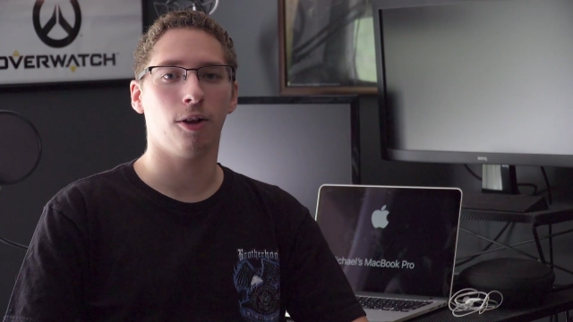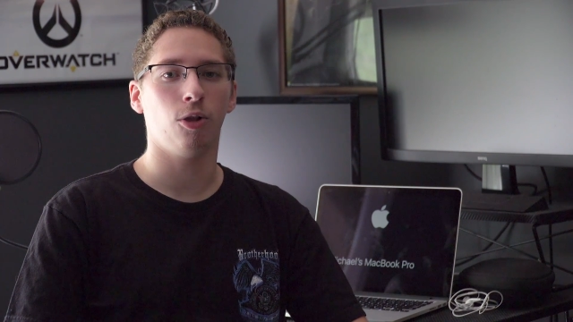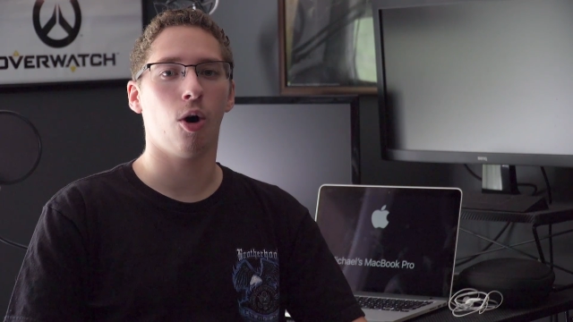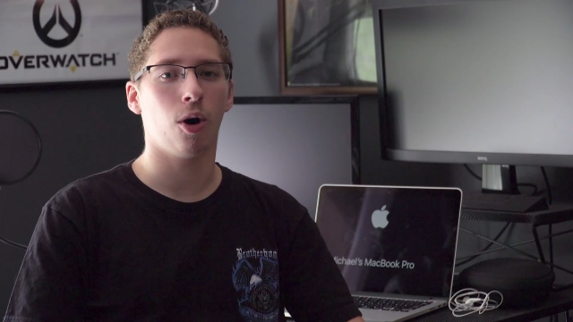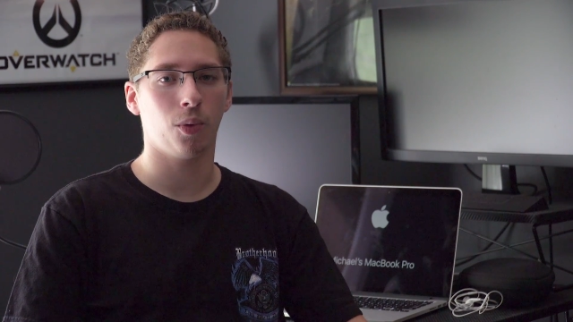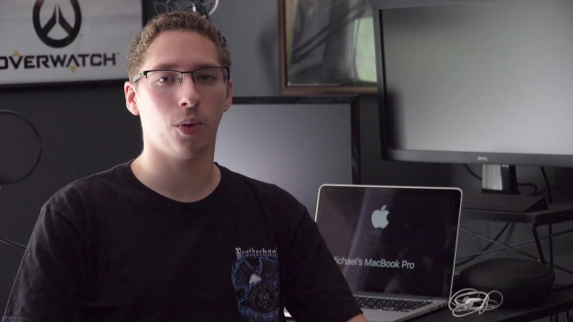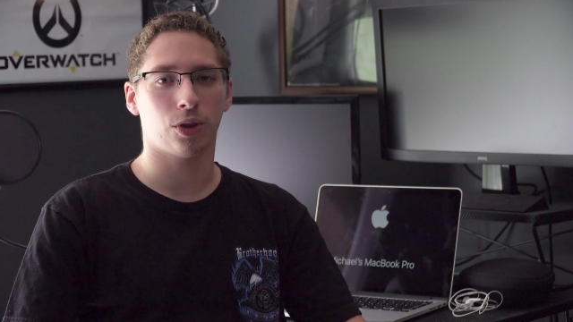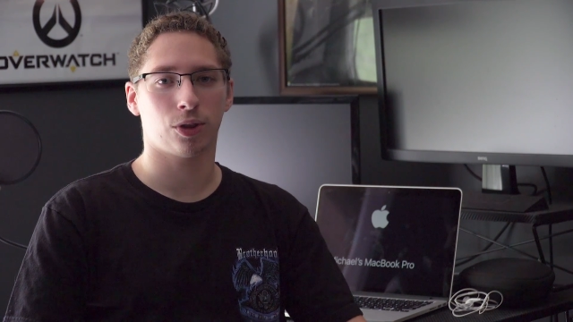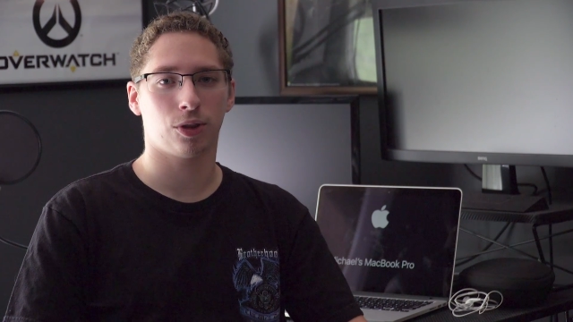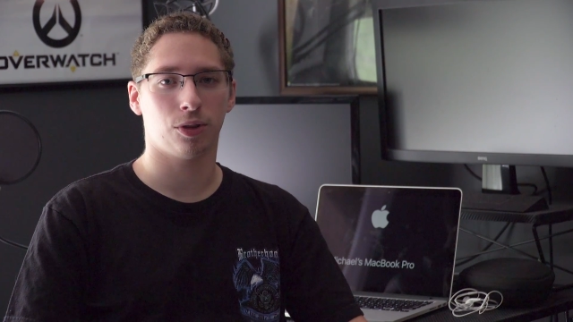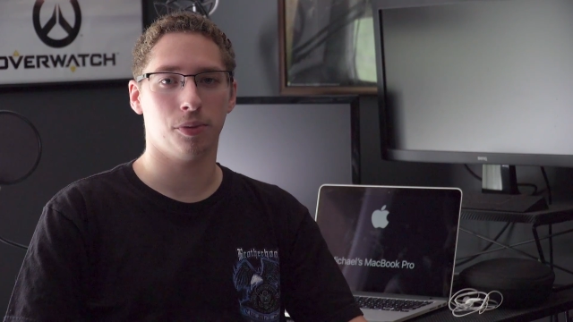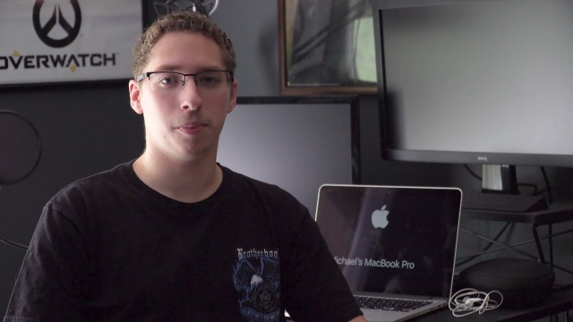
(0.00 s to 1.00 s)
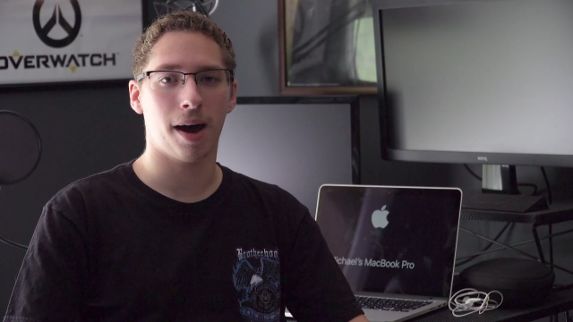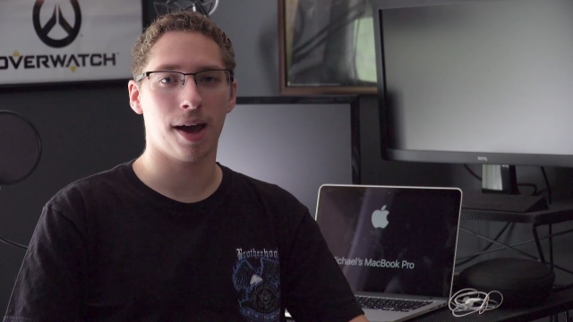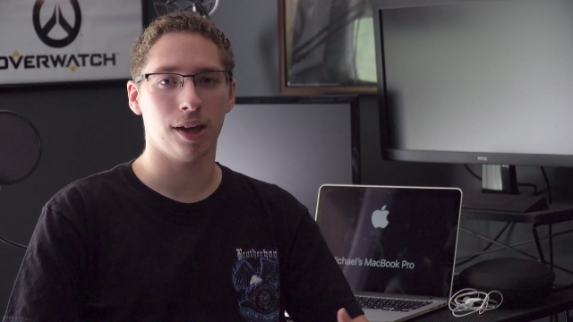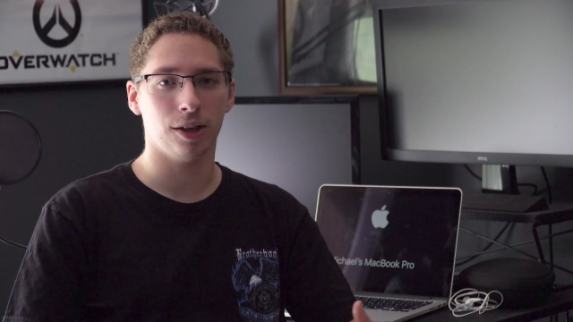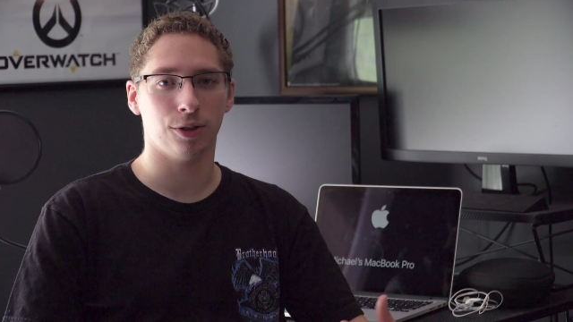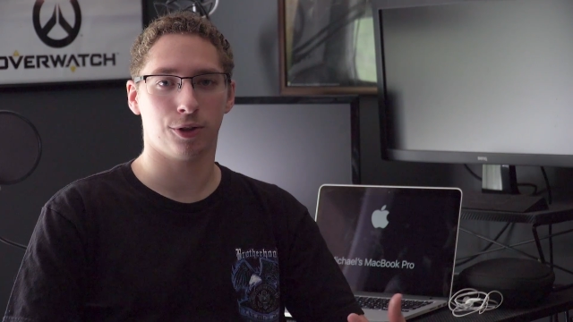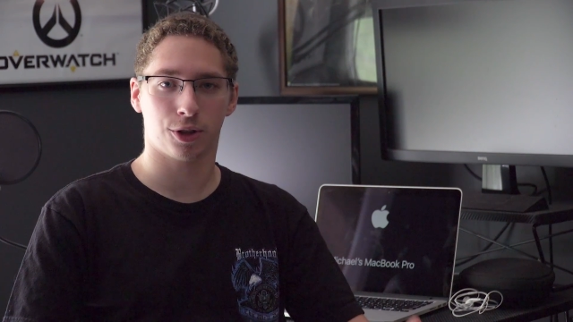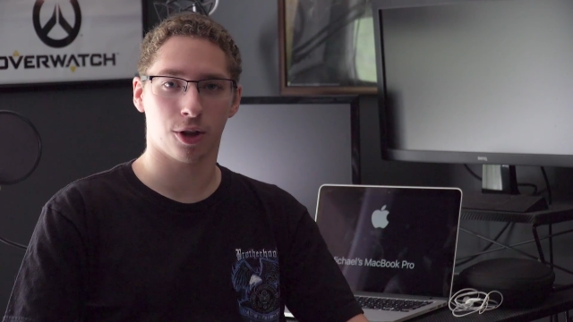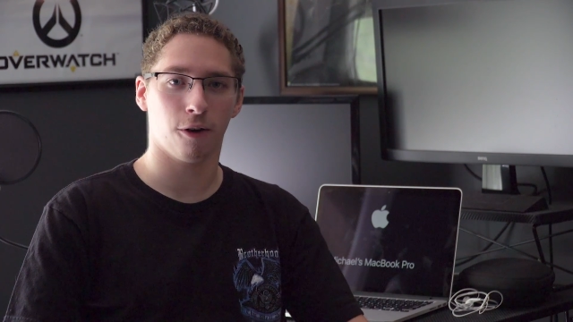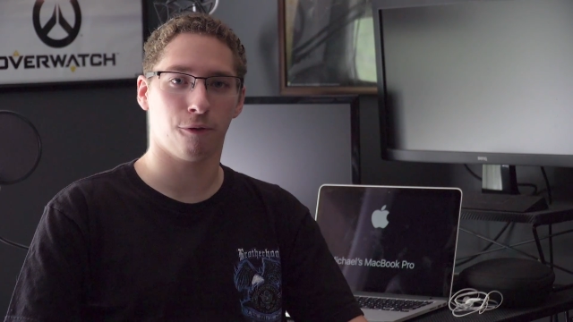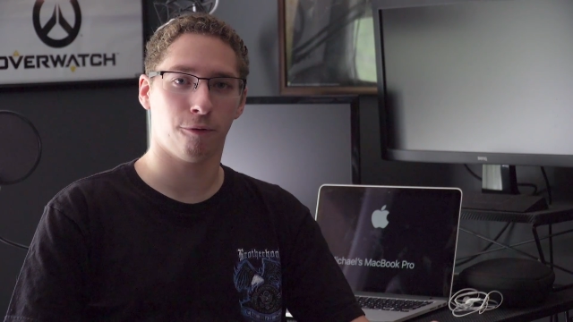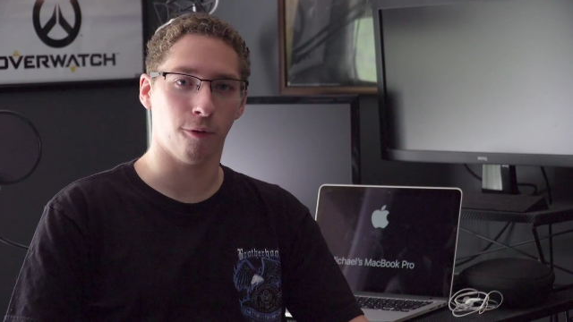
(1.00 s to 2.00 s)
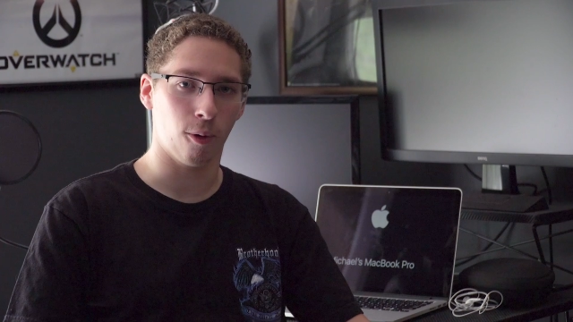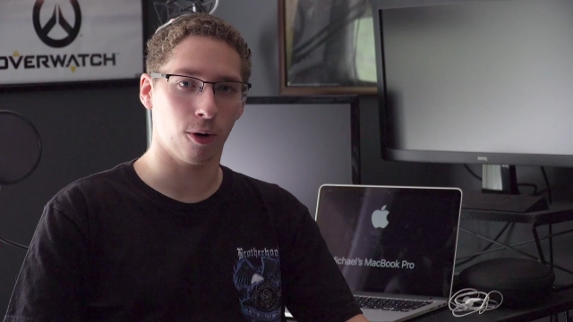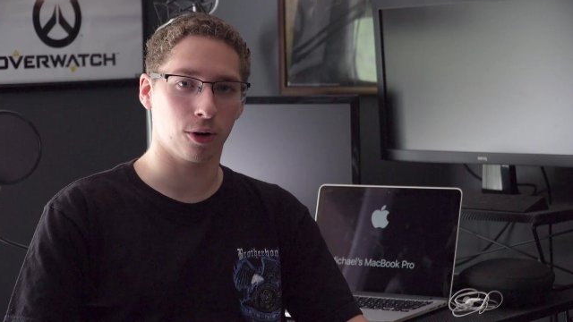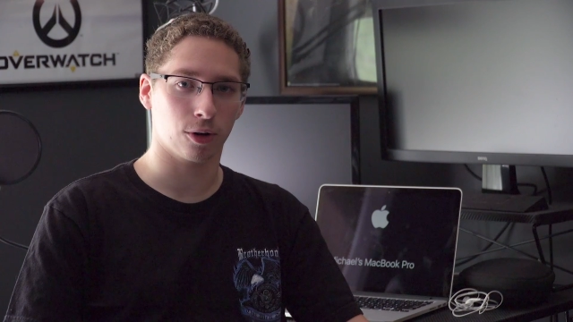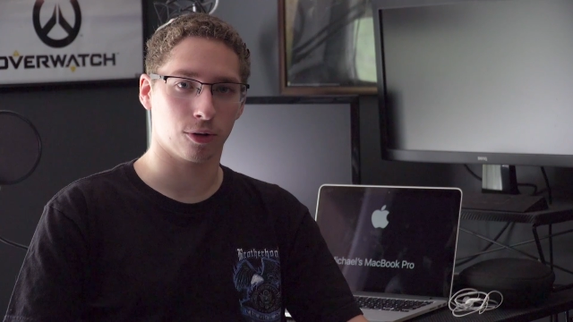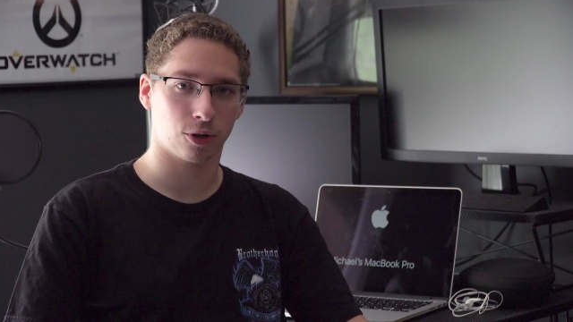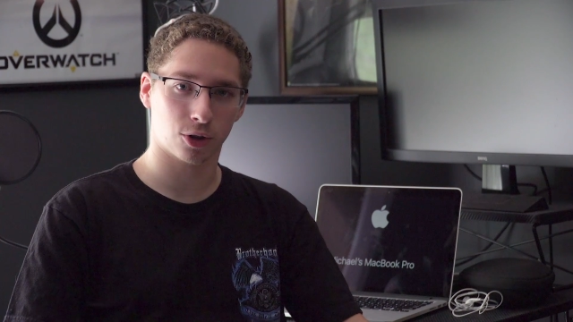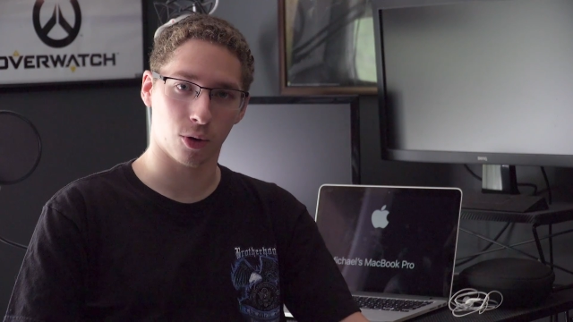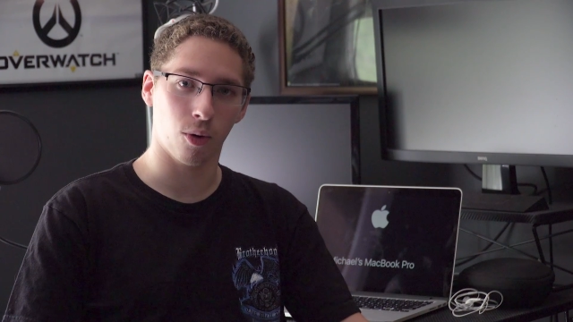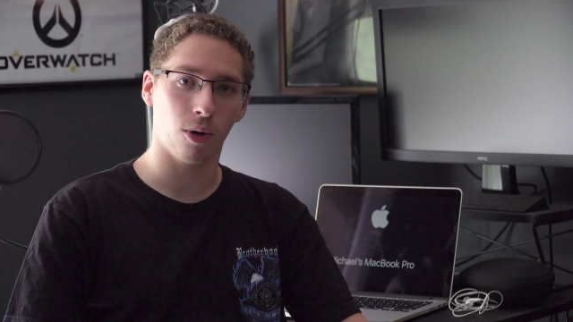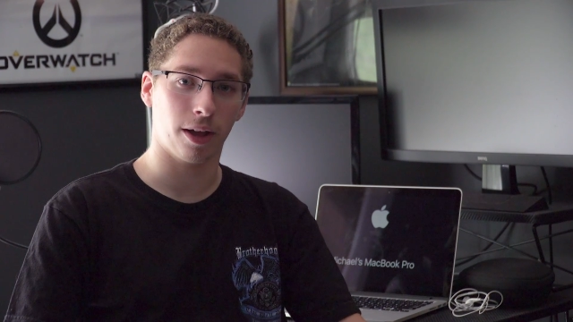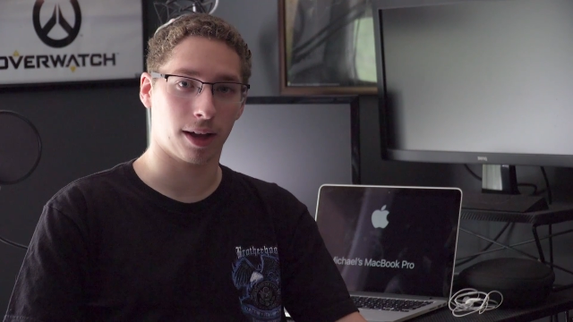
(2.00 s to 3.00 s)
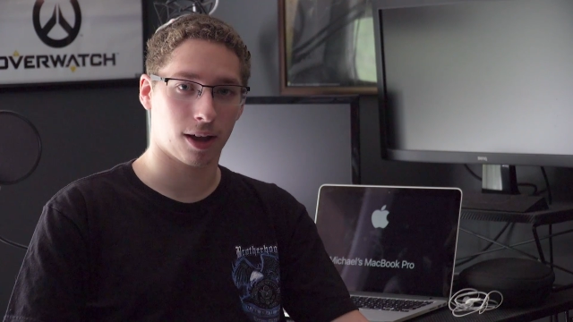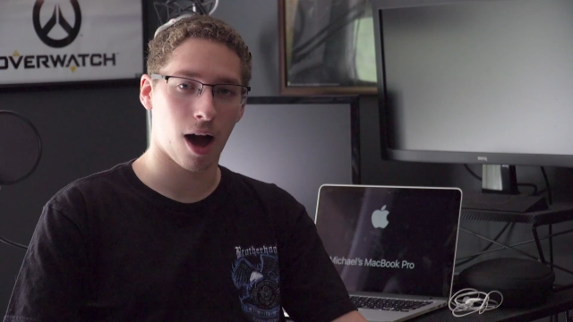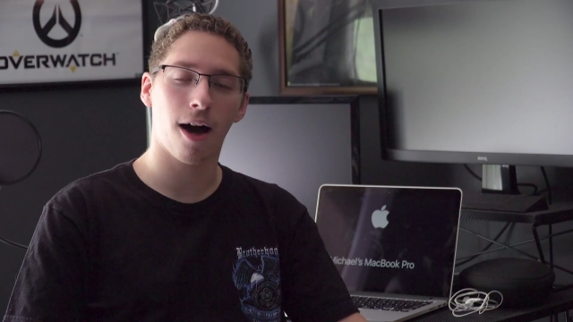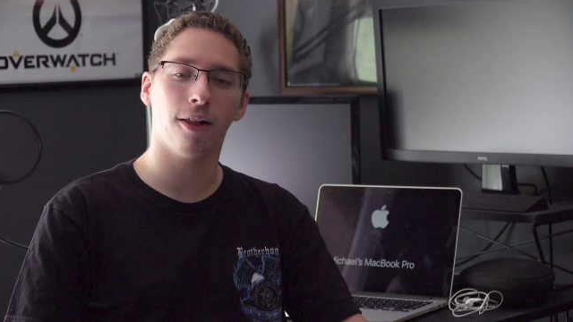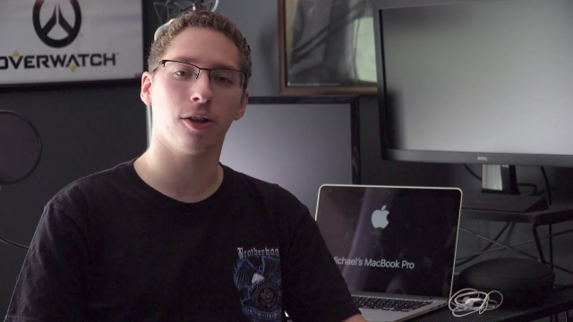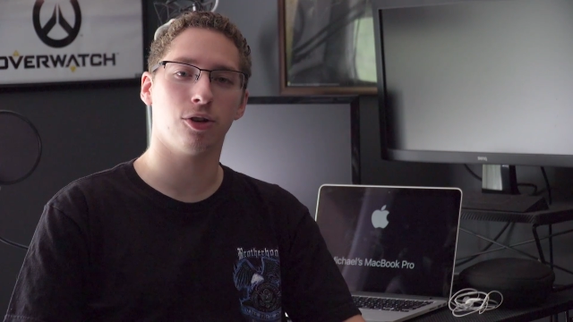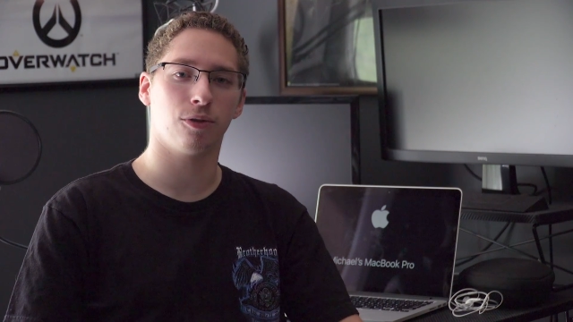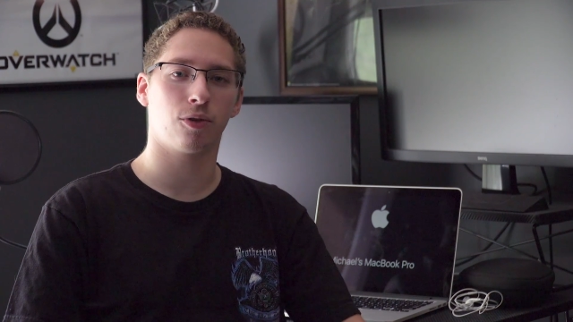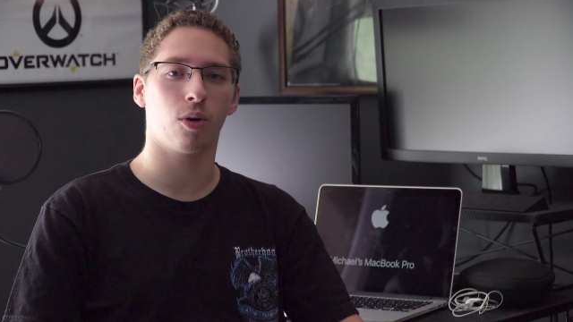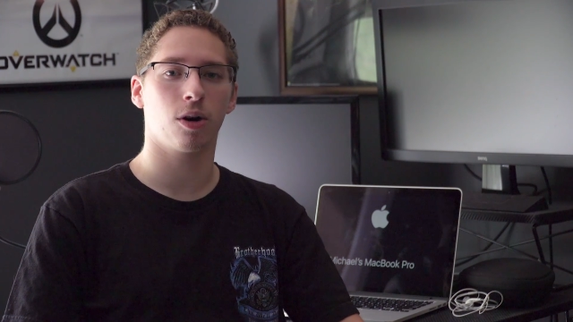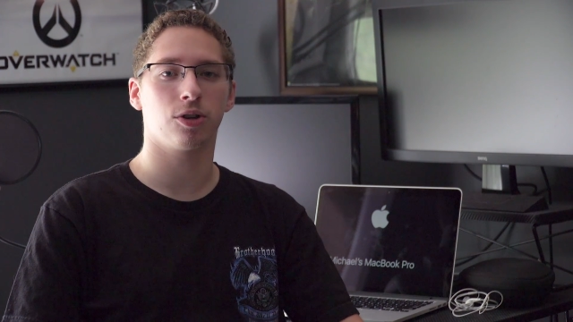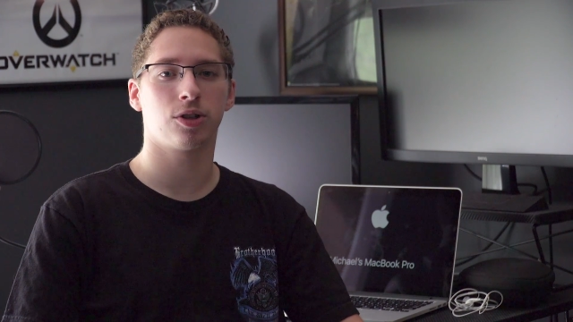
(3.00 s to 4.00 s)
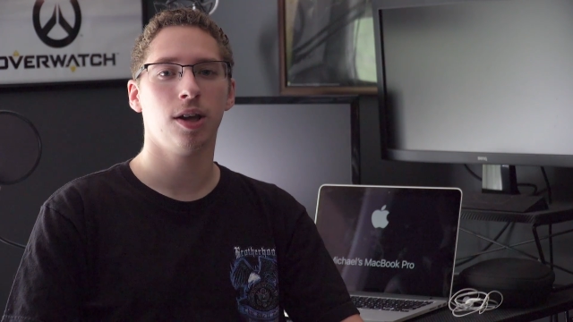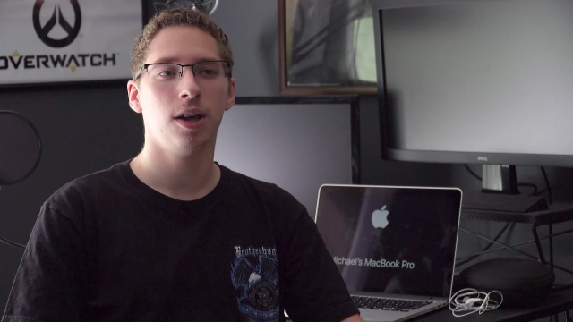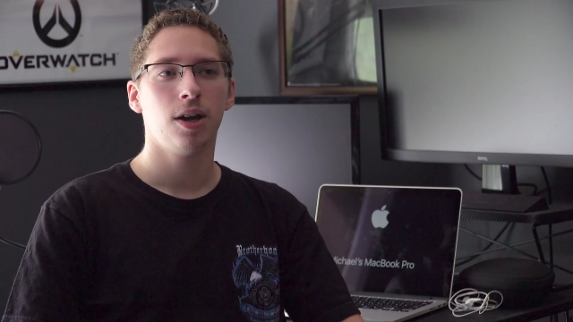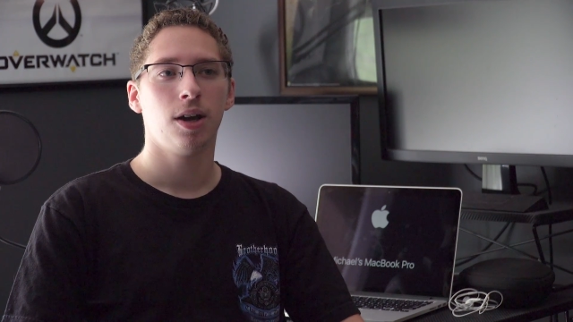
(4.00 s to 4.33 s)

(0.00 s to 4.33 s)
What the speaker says: along with my stuff for school and college, of course.